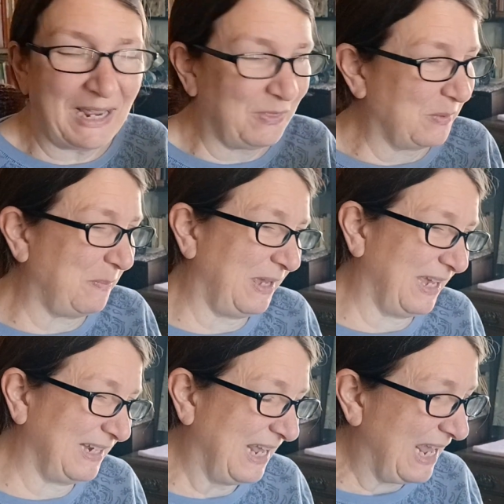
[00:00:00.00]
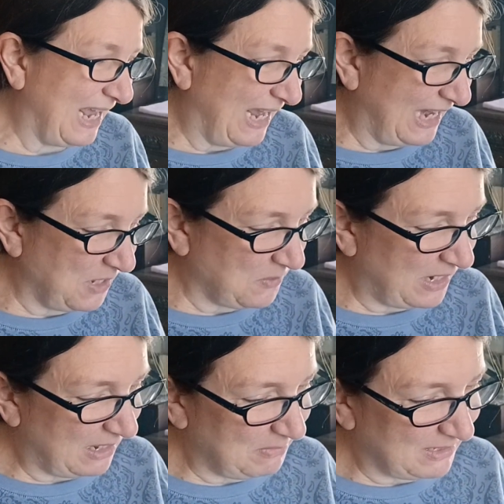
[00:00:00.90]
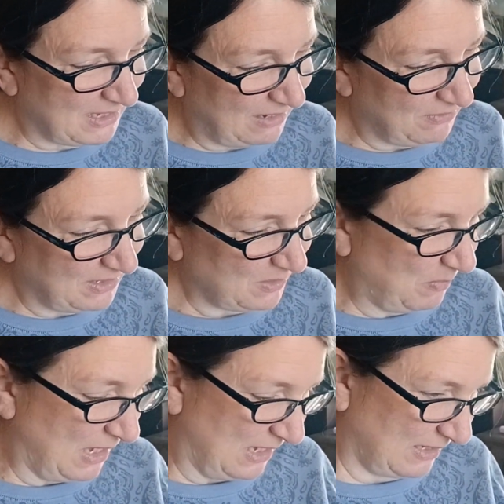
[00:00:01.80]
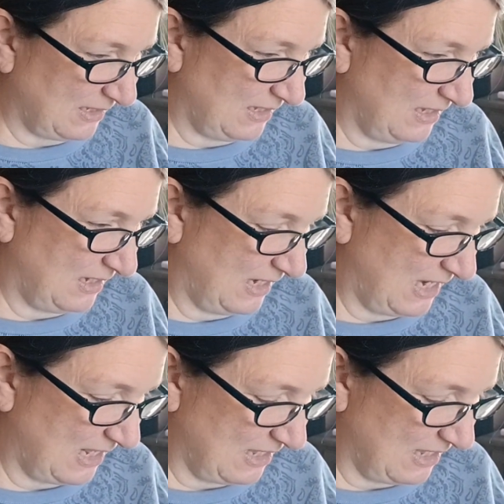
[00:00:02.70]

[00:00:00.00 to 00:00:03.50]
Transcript: down the bed. Anyway, I'd been saving this box and I